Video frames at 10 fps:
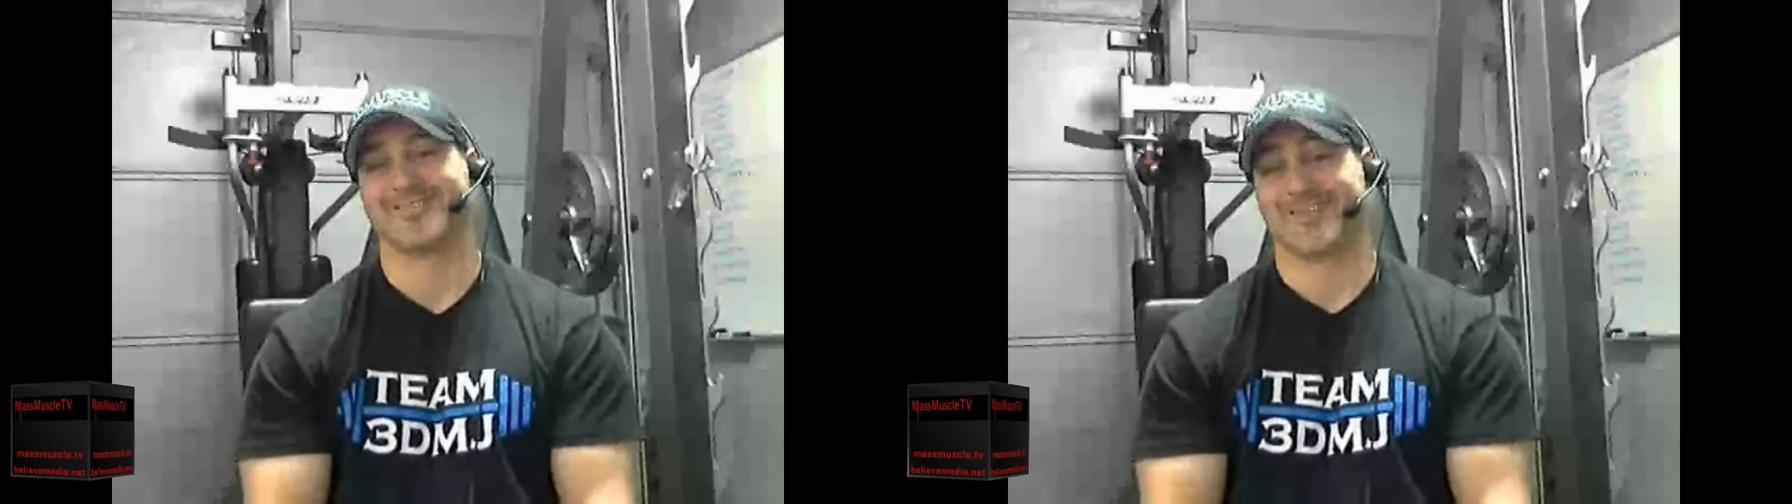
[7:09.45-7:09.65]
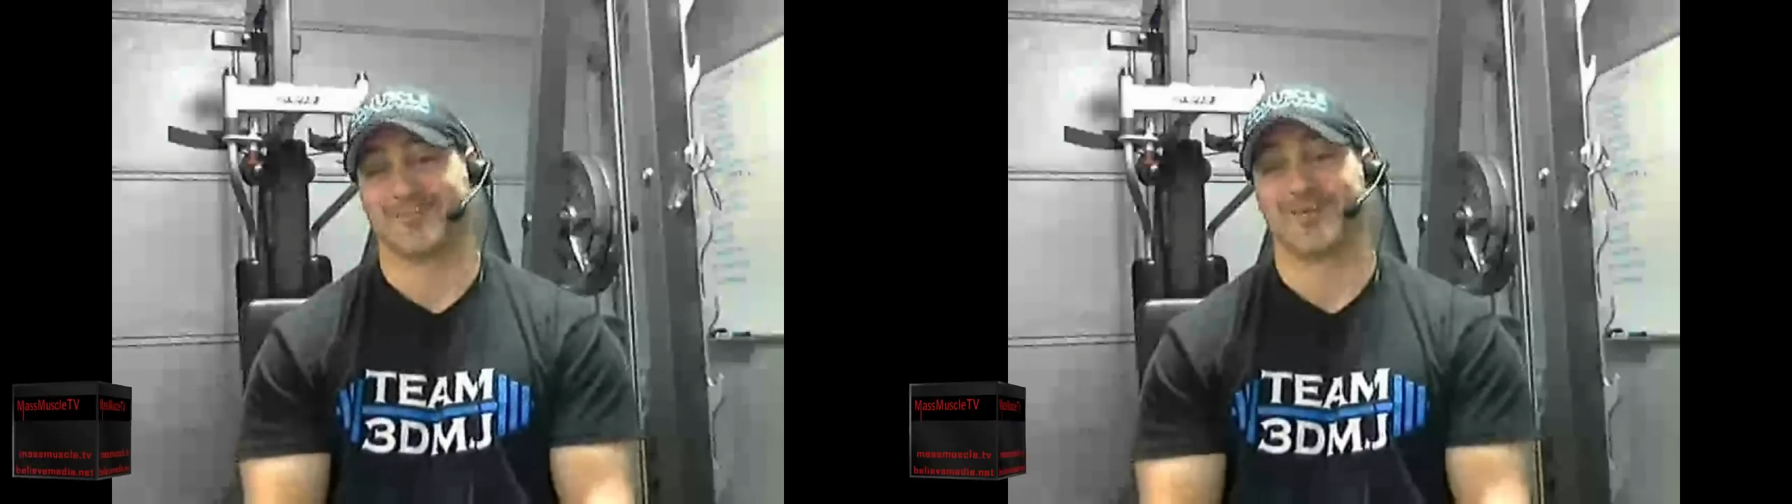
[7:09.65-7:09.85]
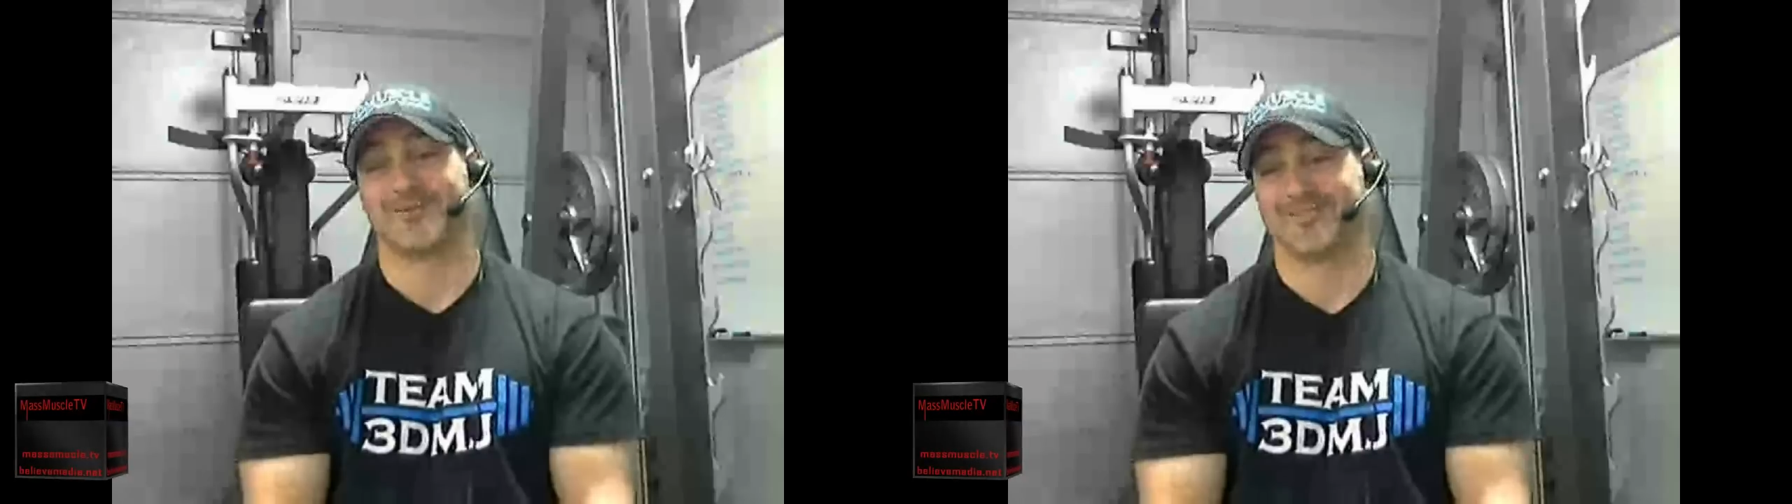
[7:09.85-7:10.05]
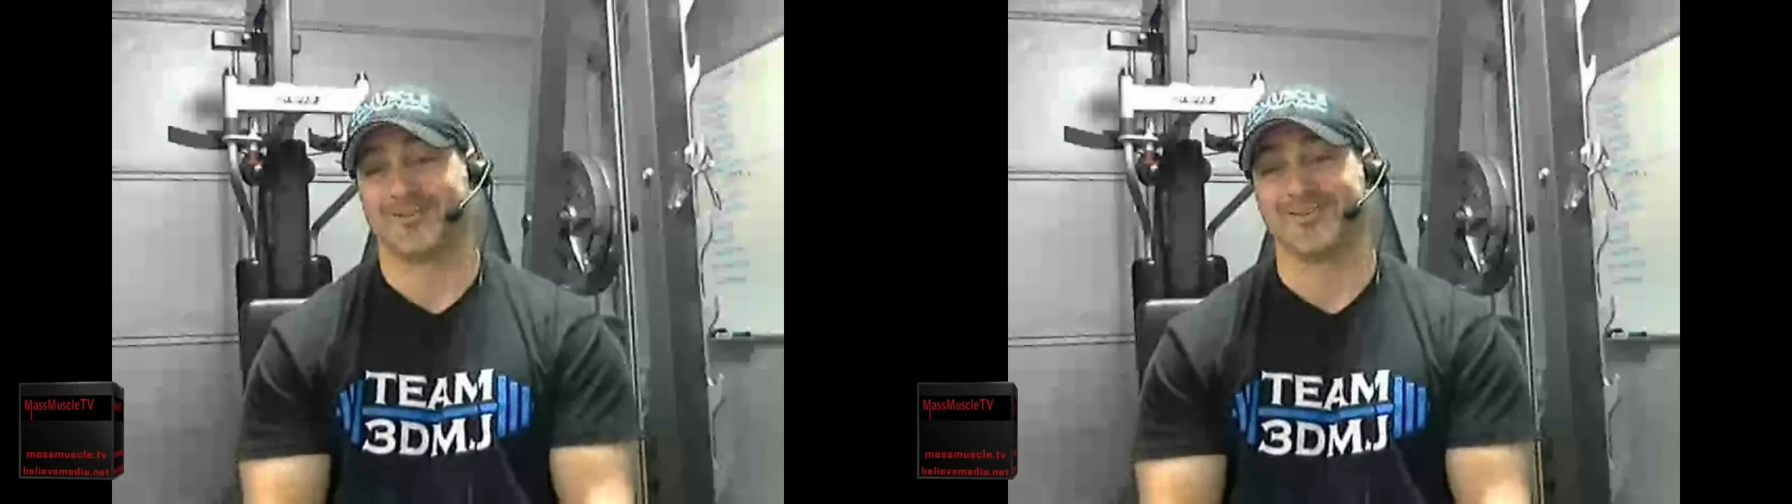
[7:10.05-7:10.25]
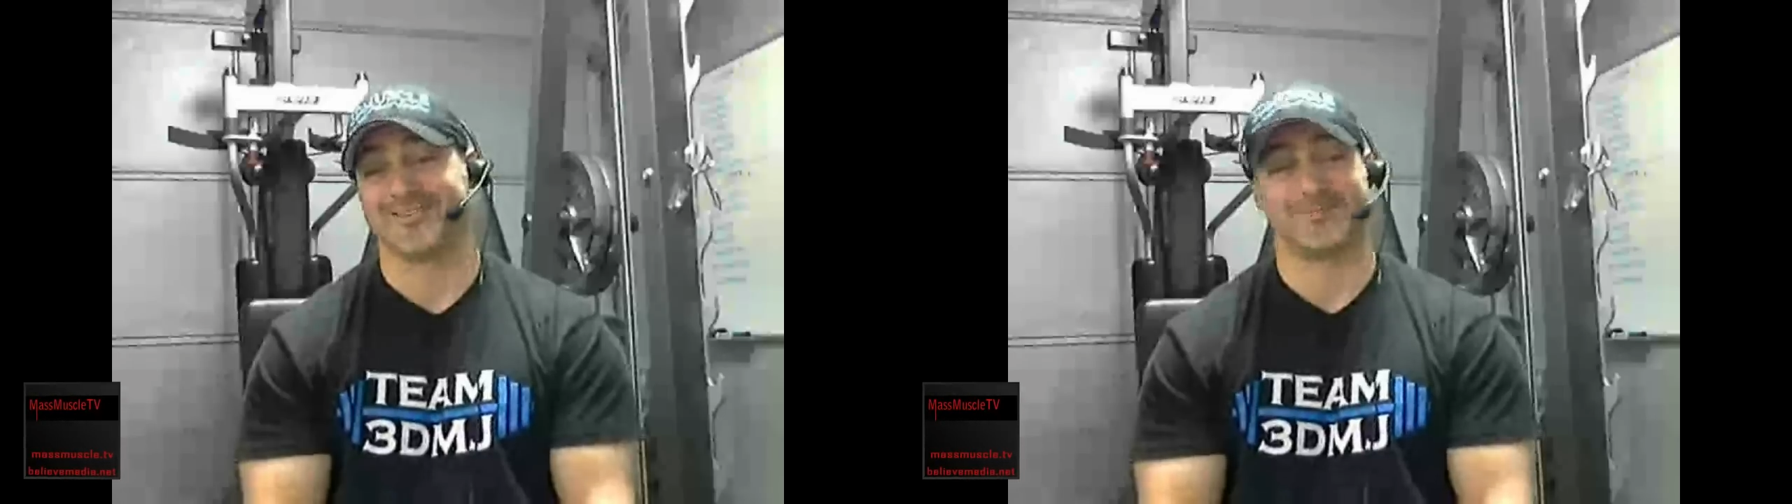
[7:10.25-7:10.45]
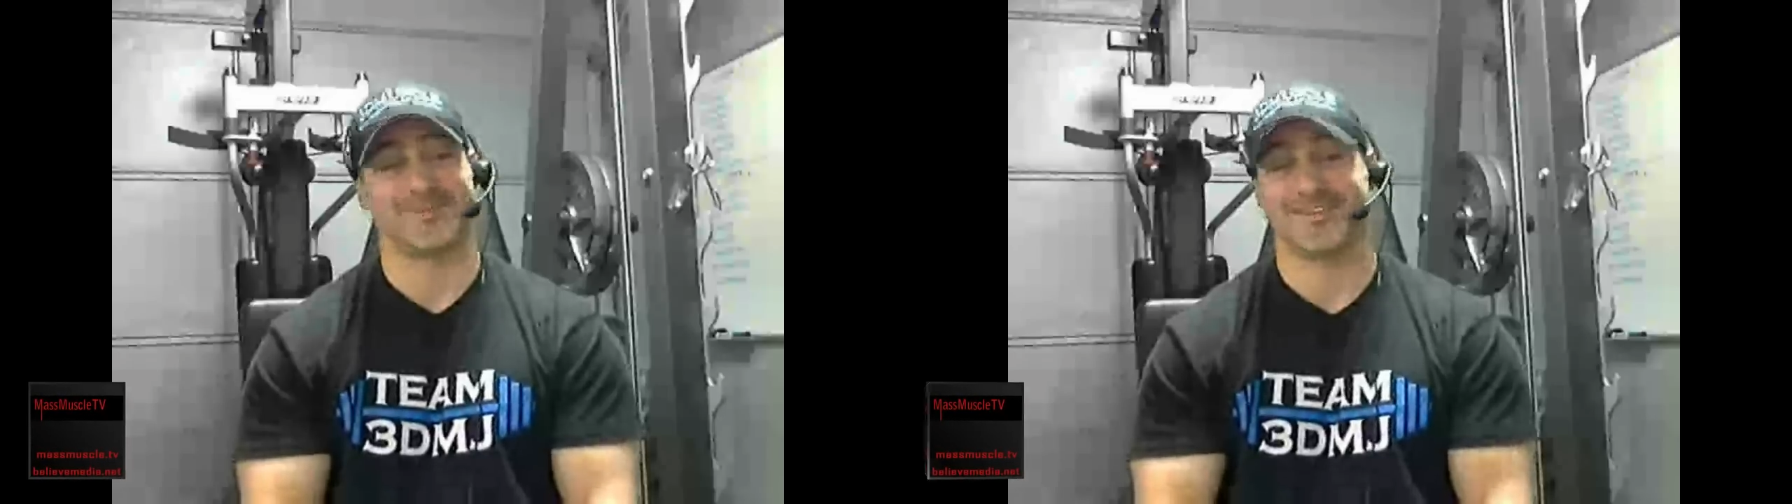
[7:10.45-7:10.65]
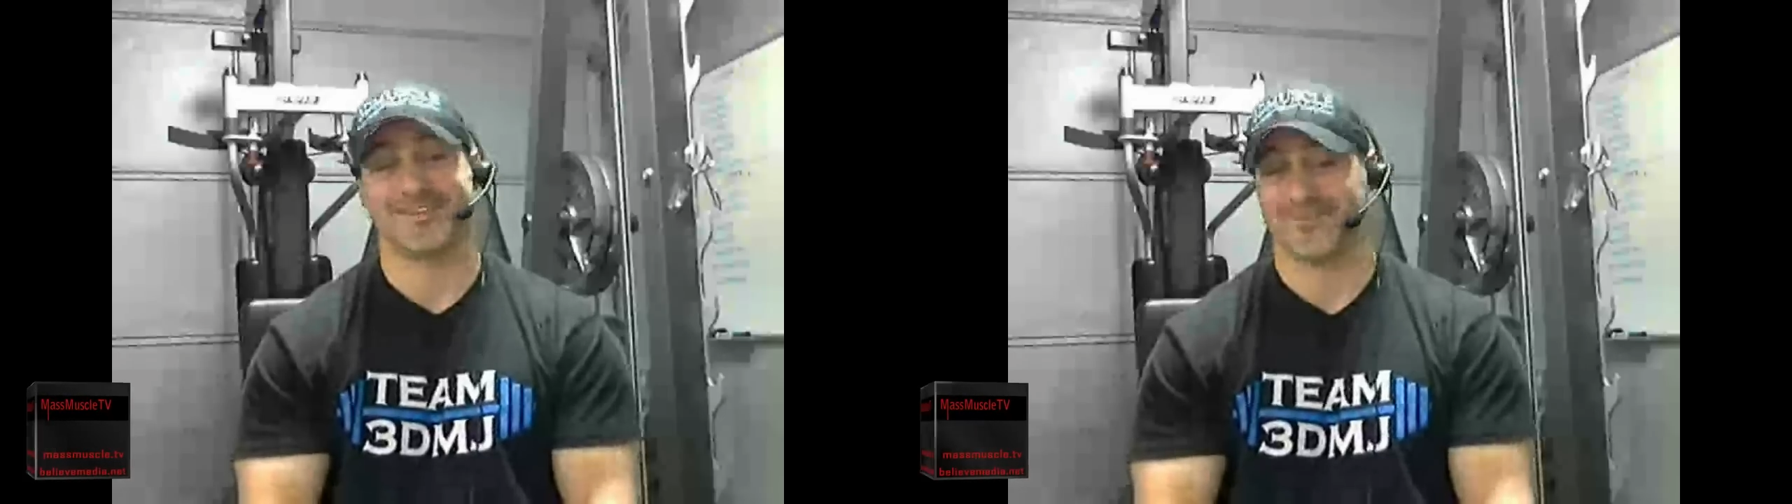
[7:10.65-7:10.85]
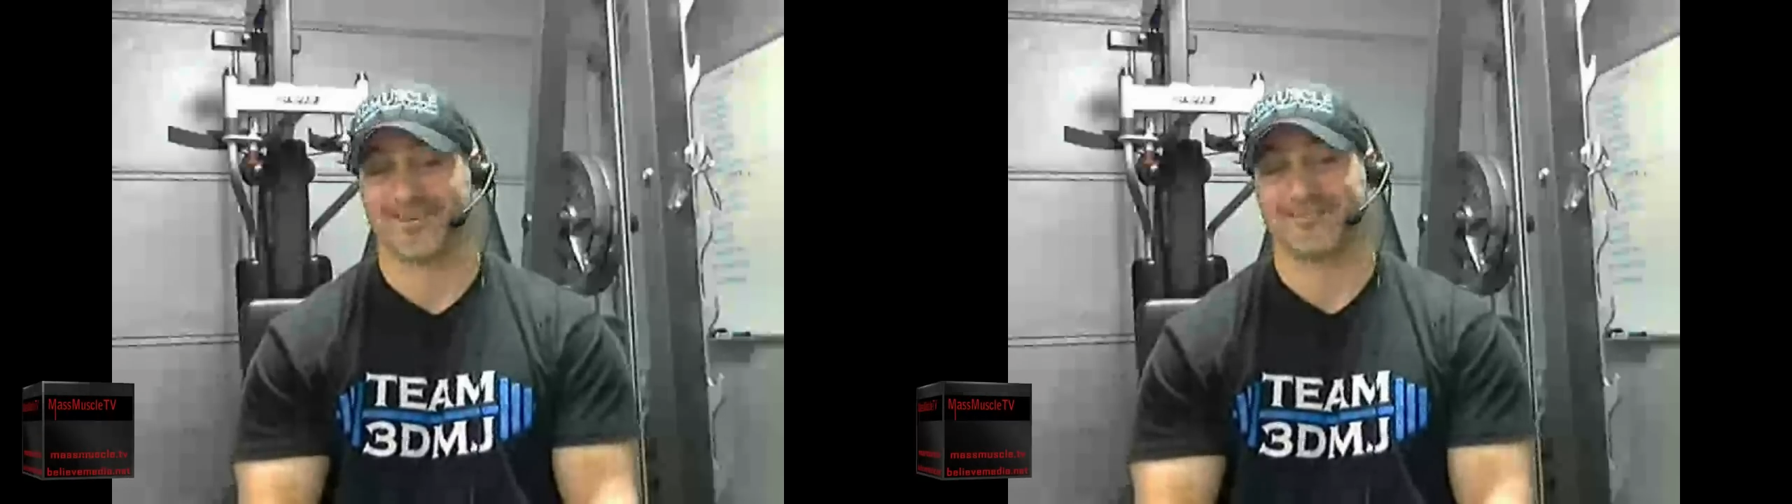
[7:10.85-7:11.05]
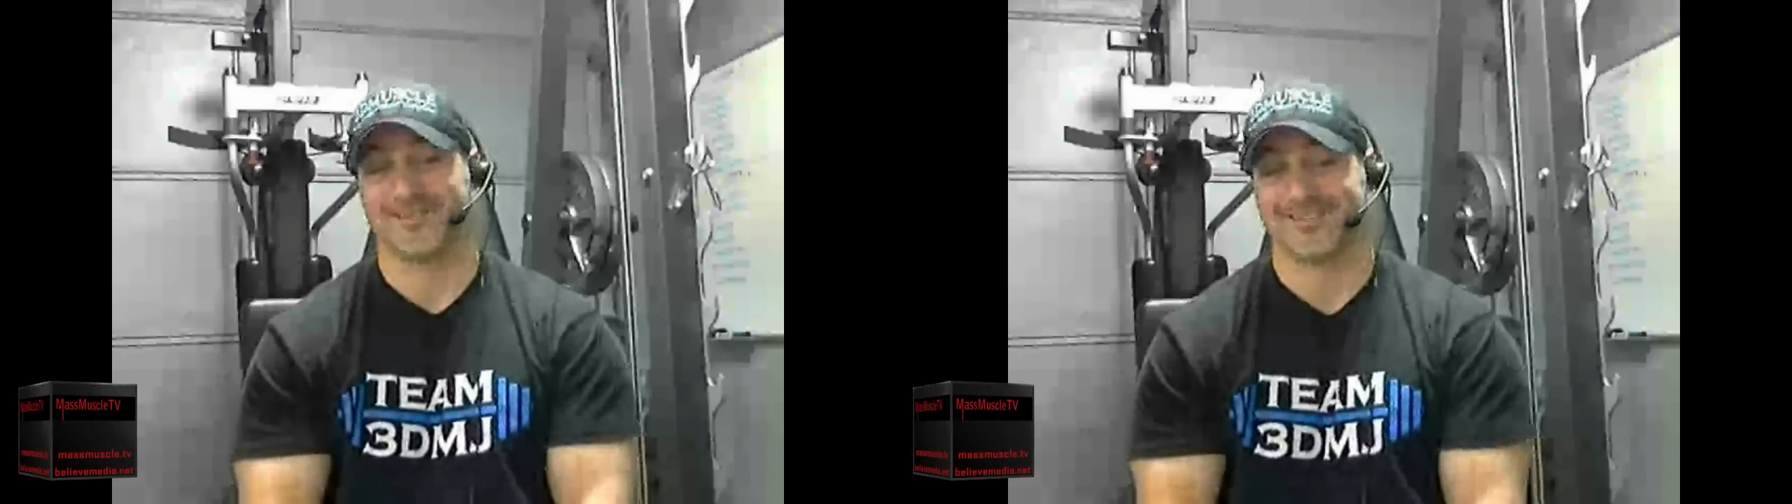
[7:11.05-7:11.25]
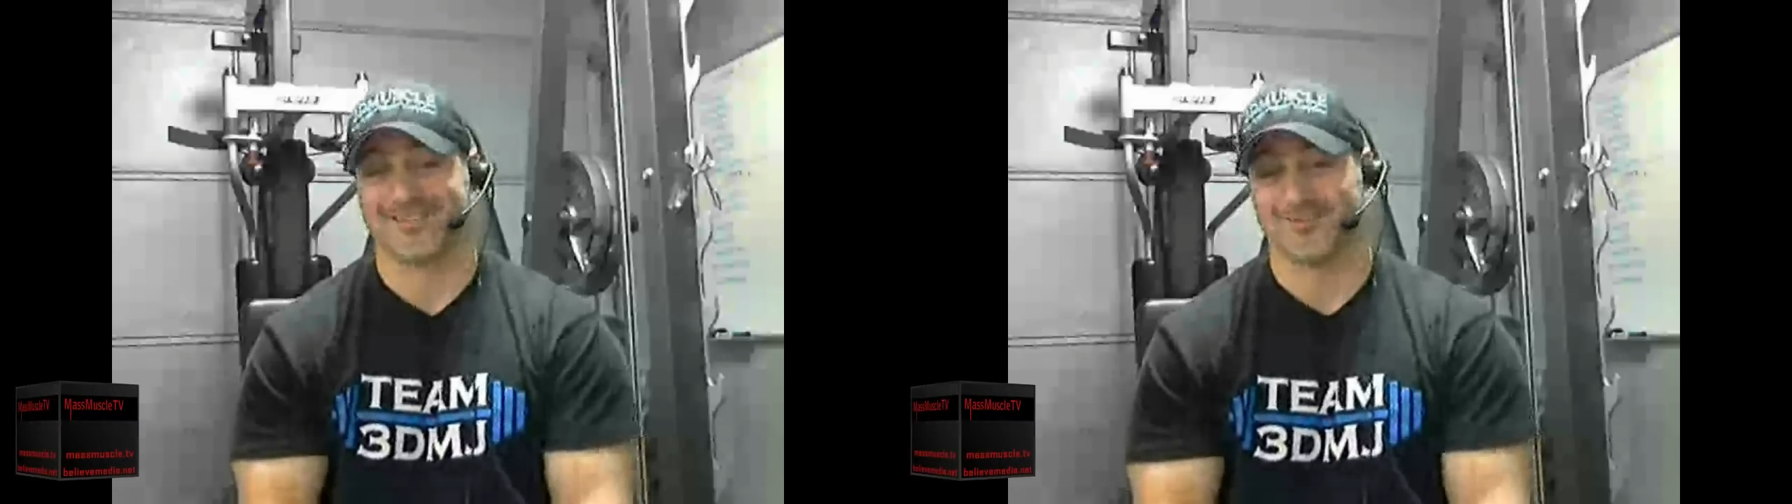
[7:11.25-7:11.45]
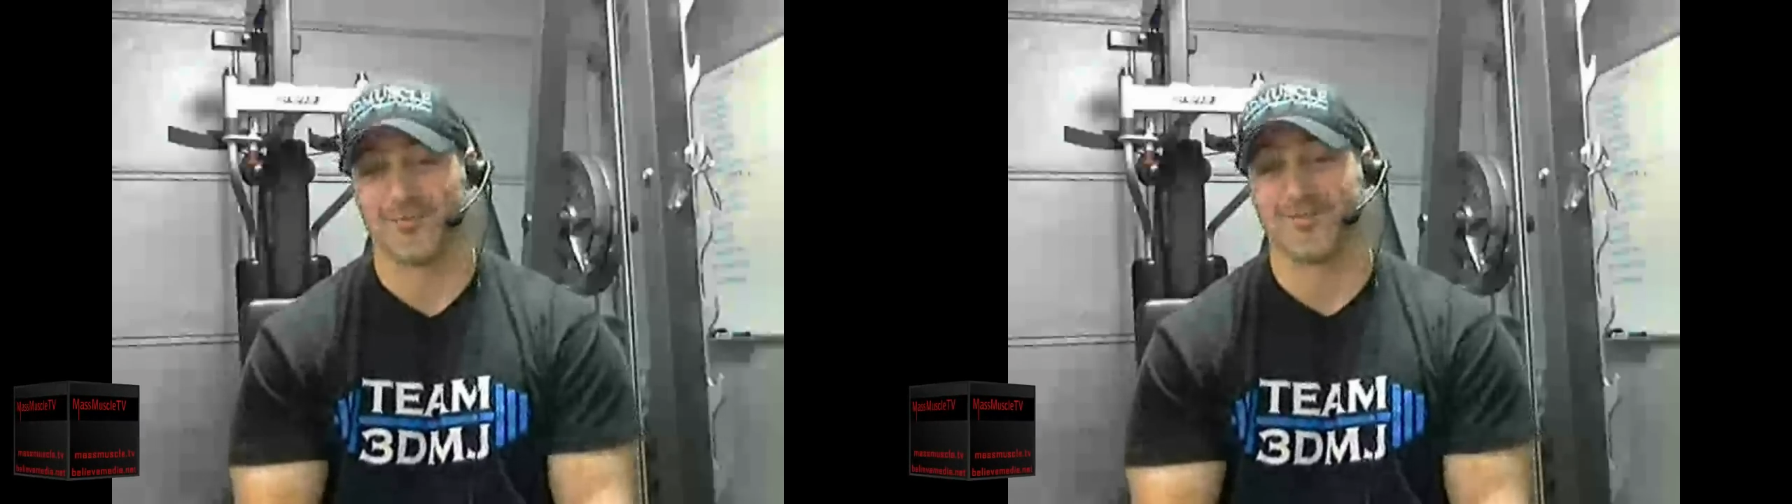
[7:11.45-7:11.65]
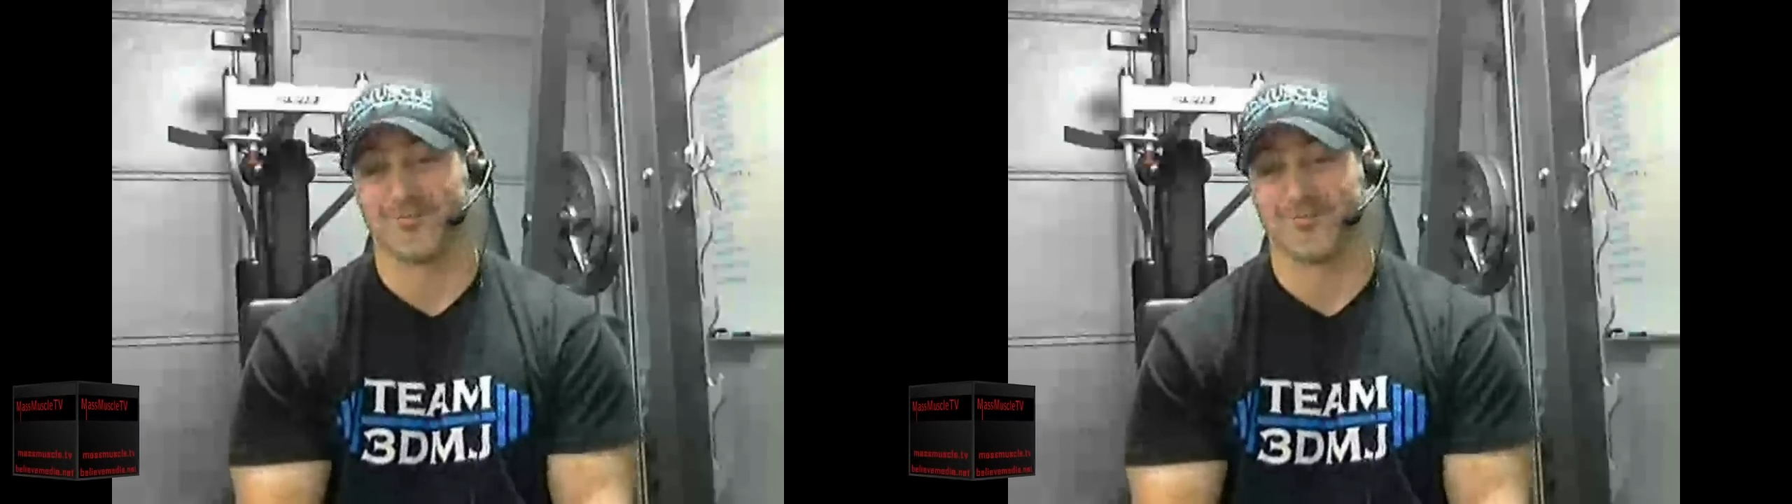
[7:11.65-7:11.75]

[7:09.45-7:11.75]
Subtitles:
that's what I was doing just because Flex Magazine told me